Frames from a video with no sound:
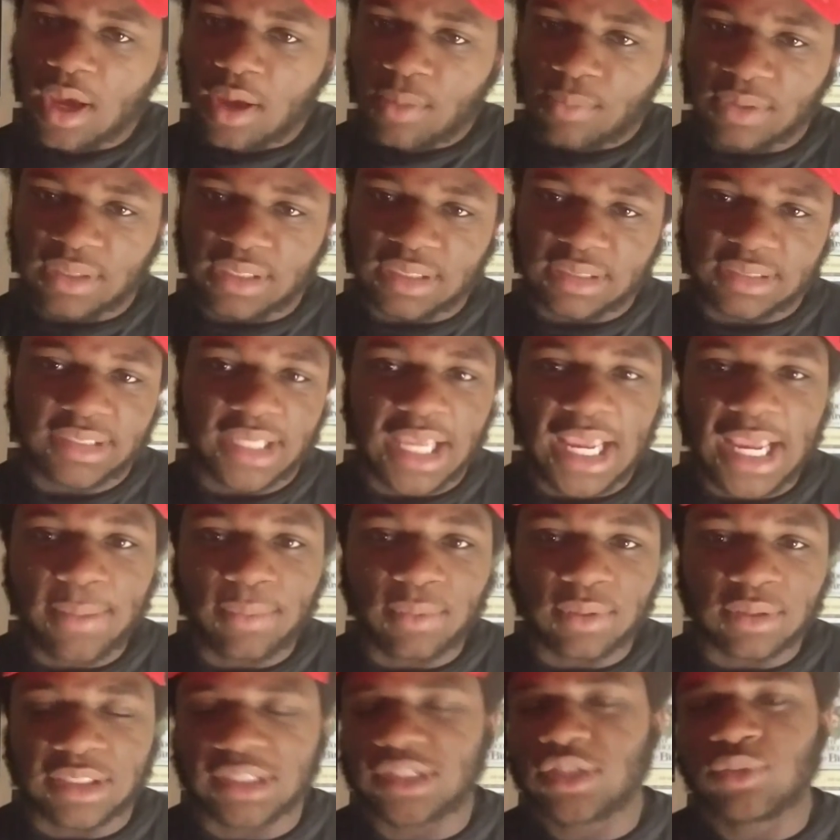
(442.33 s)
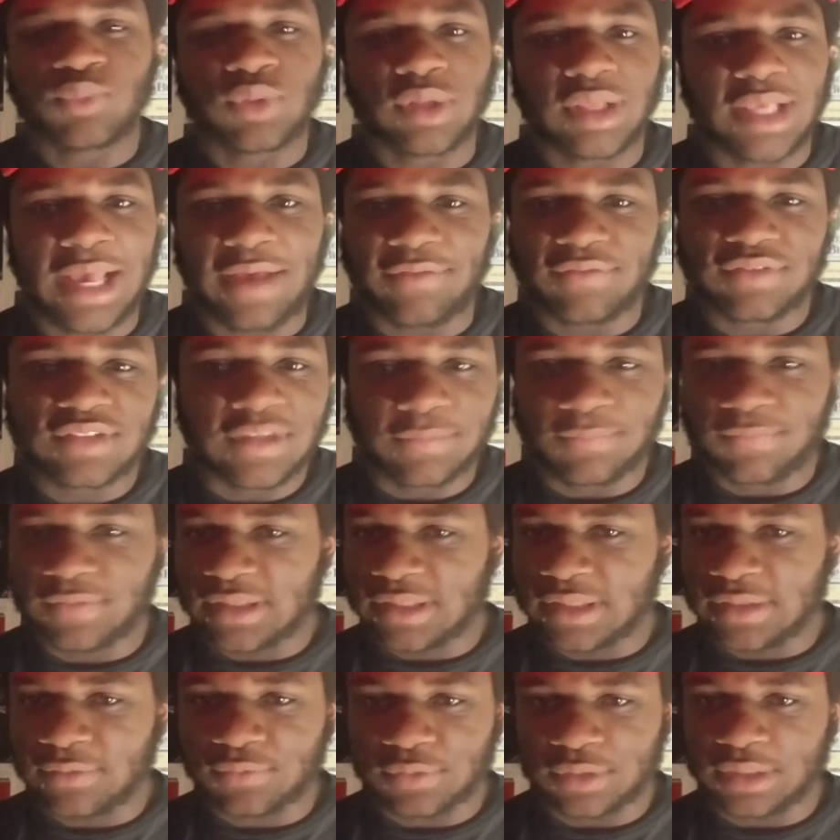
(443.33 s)
because Cable doesn't really have
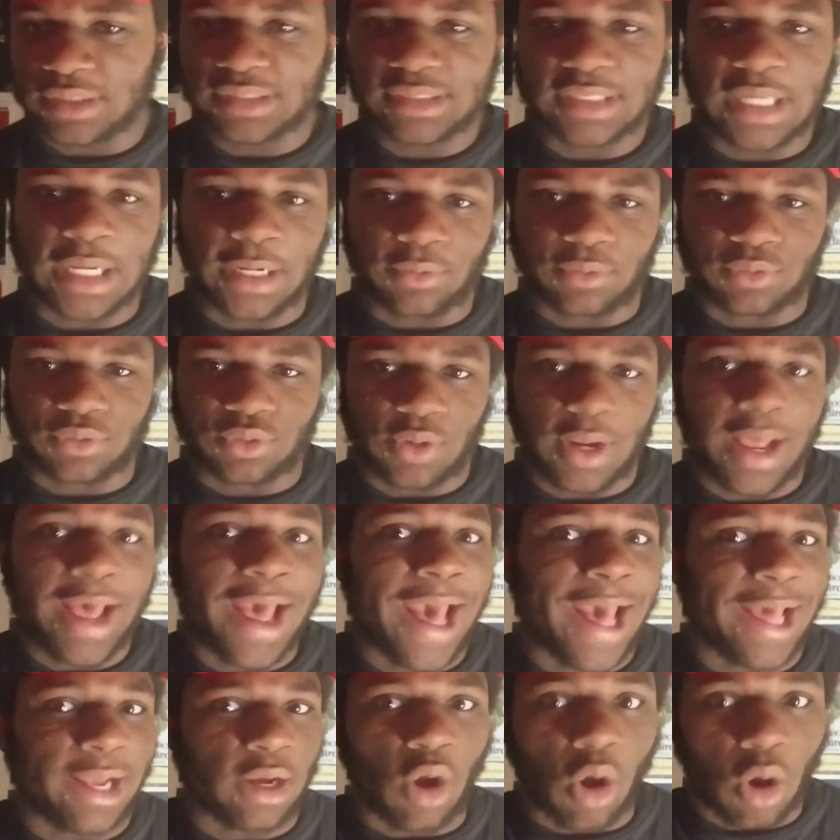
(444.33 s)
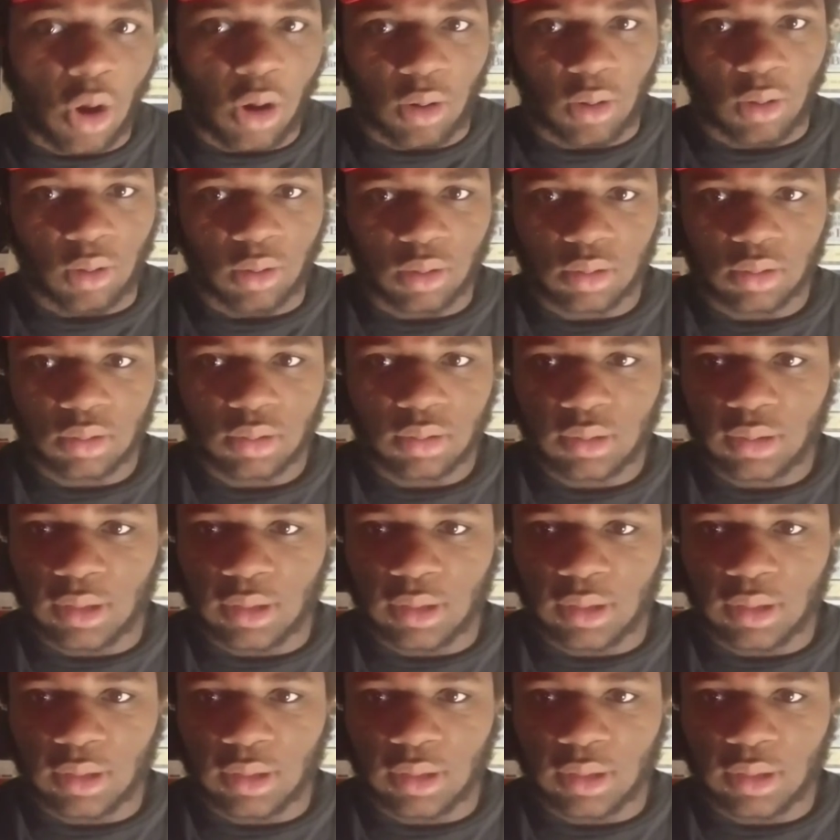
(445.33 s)
sympathy for this character at all.